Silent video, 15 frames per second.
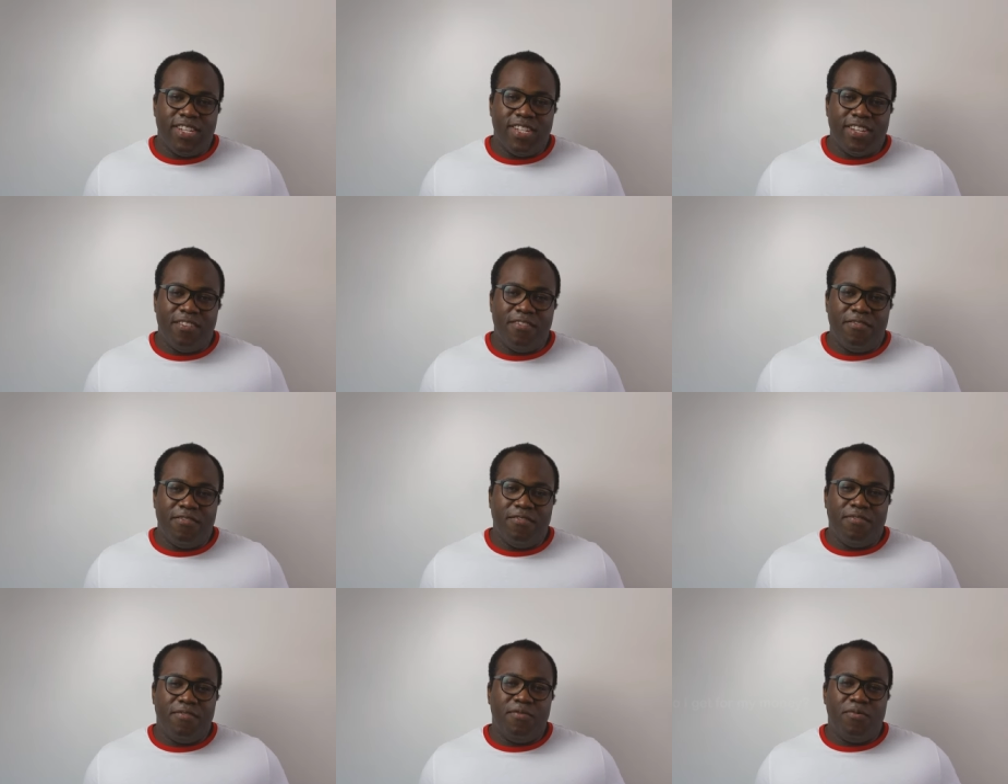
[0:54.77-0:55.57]

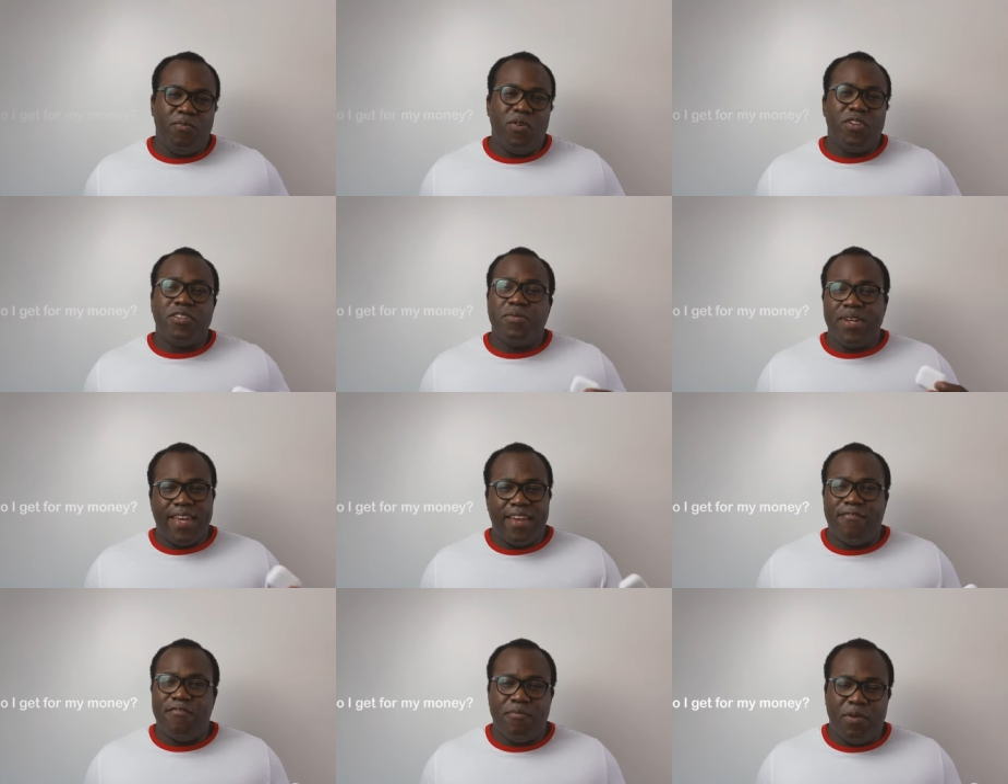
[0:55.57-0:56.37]
yourself, what do I
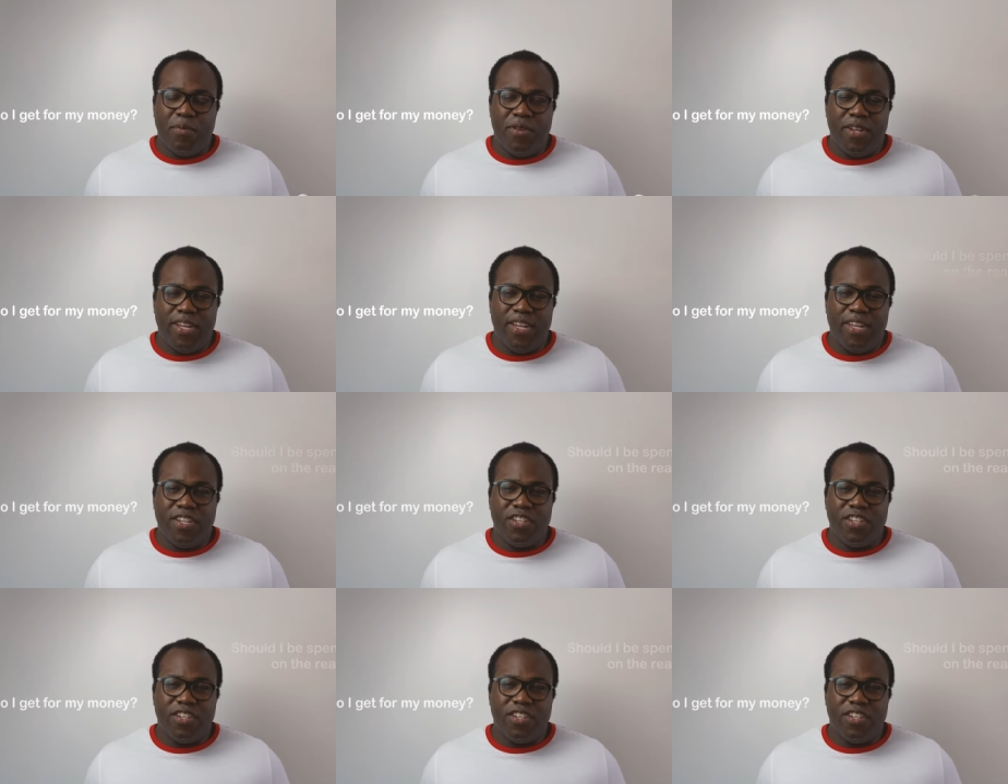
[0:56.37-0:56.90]
get for my money?